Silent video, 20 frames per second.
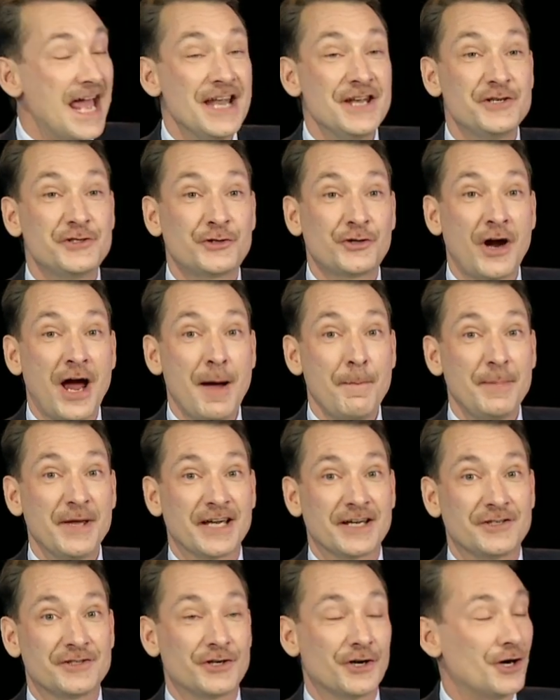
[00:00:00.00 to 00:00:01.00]

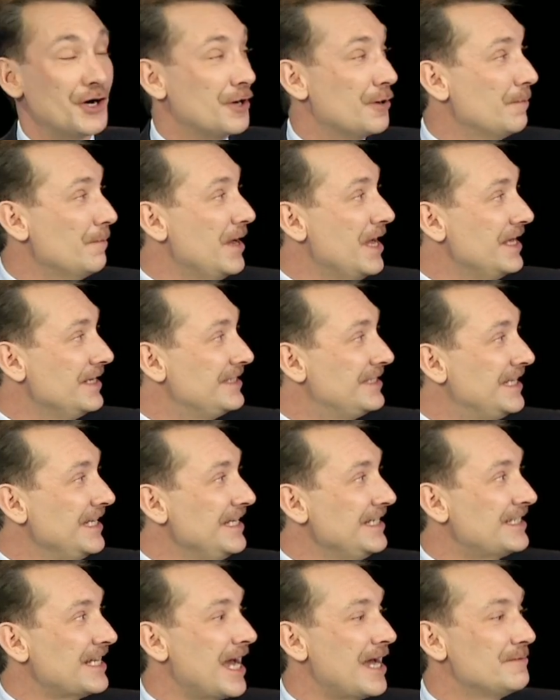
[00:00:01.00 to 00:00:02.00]
entropic term,
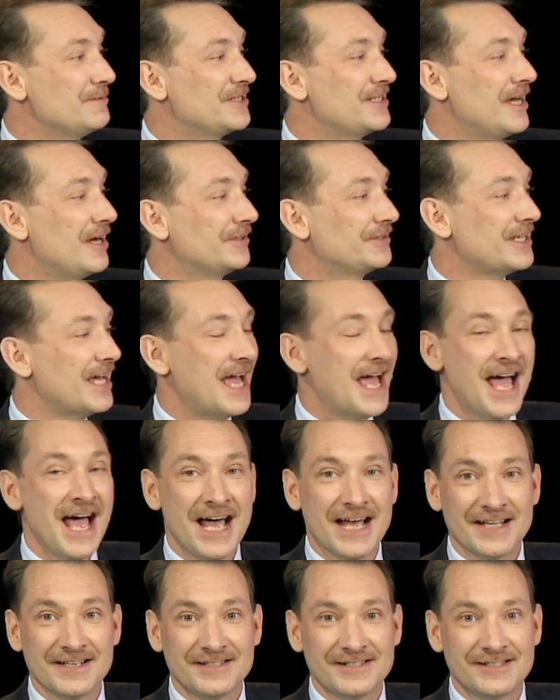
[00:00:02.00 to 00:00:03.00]
T times delta
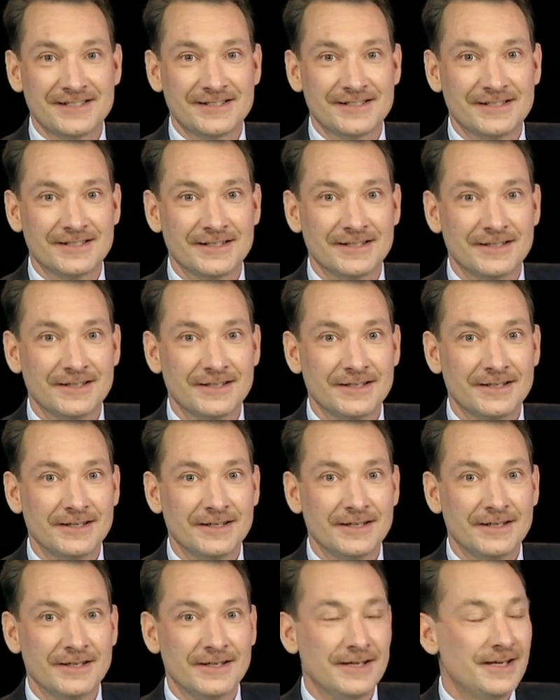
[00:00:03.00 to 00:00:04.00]
S.
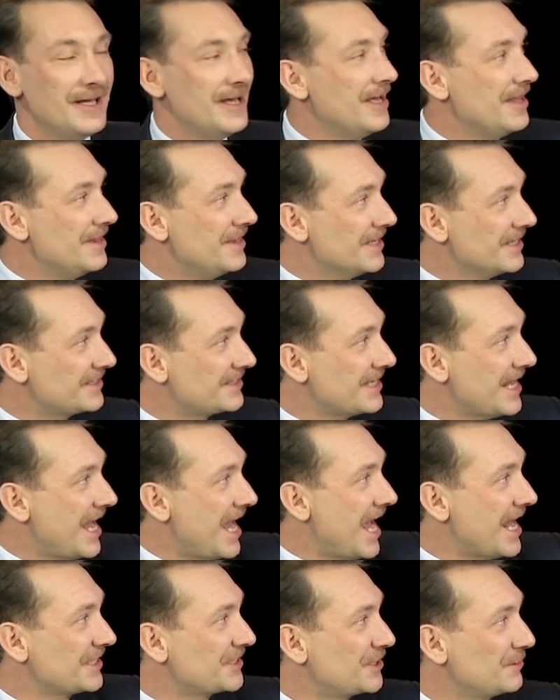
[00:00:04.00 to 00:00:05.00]
This
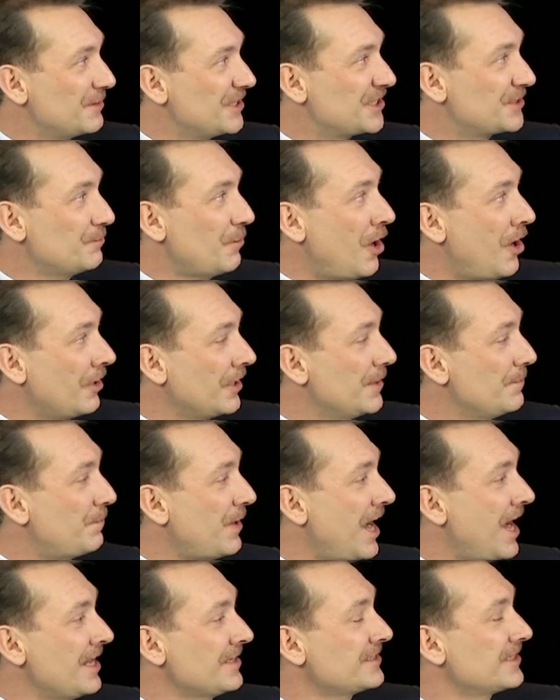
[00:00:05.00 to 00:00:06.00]
has to be small and
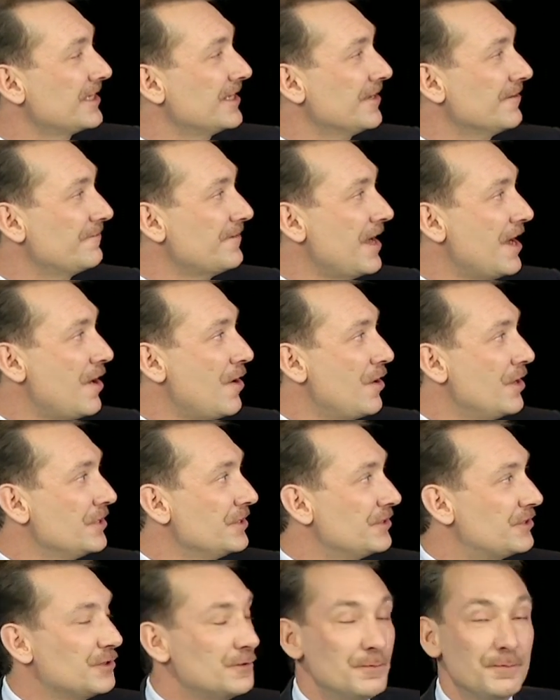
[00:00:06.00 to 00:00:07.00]
positive
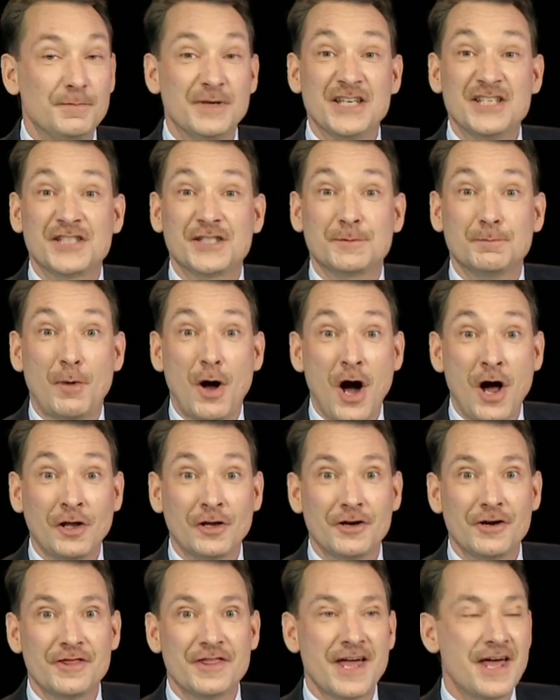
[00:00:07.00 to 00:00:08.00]
to be
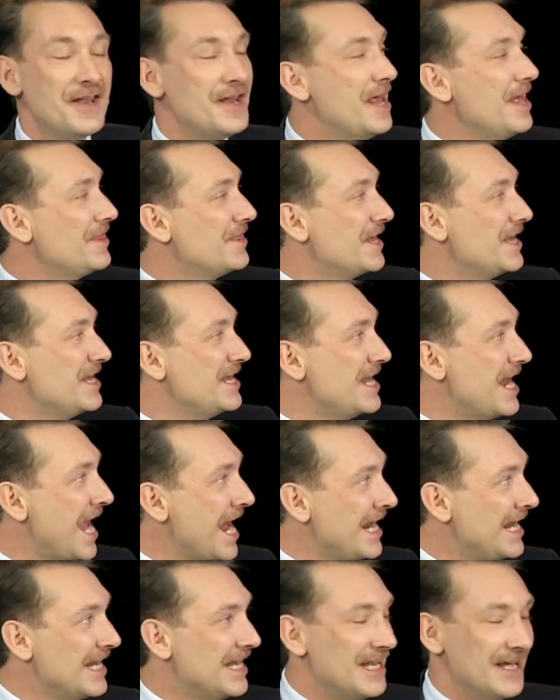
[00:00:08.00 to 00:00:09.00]
smaller than the
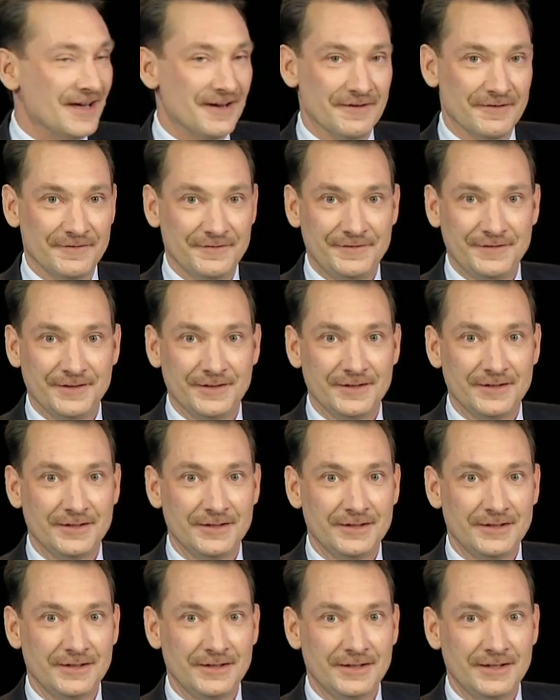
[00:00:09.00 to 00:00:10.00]
negative
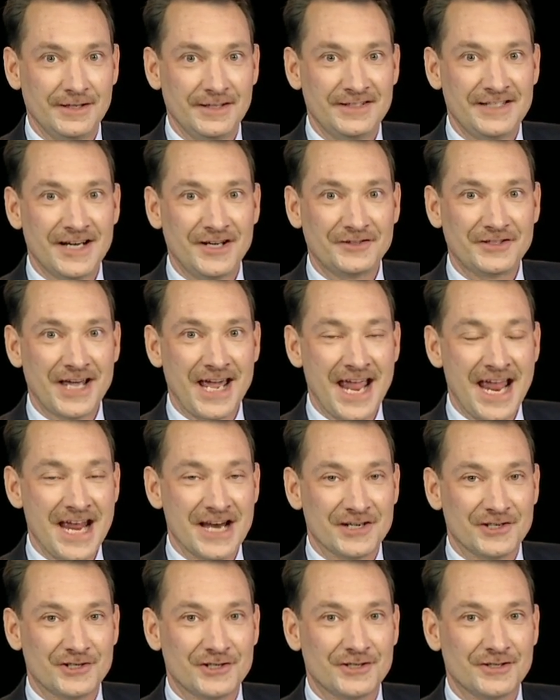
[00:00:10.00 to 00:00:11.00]
delta
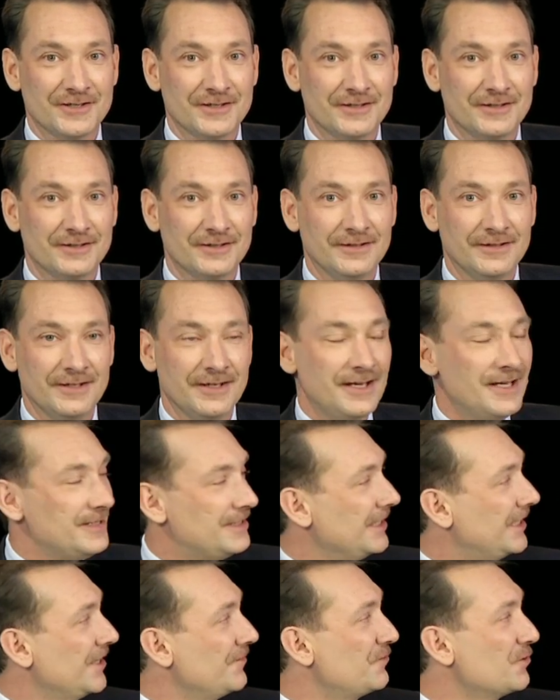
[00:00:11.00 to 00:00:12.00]
H
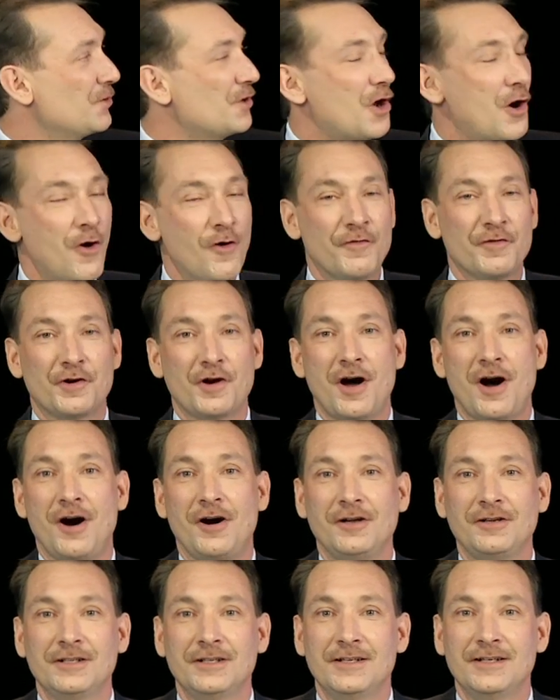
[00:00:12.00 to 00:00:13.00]
to give you an
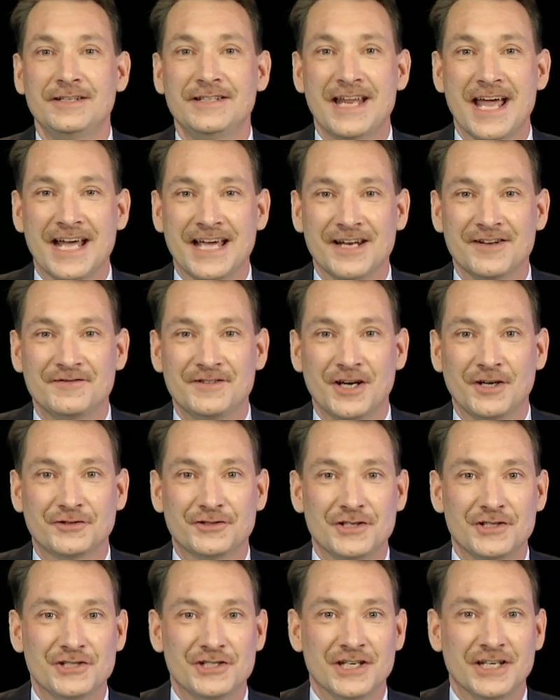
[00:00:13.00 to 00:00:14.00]
overall negative
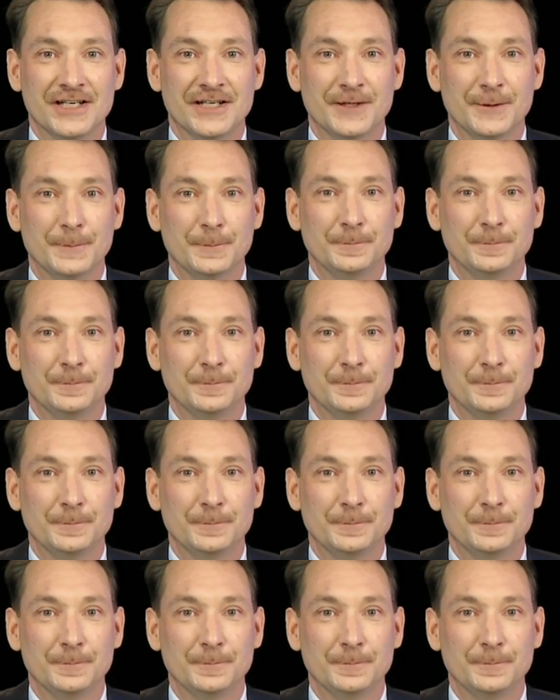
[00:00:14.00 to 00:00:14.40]
delta G.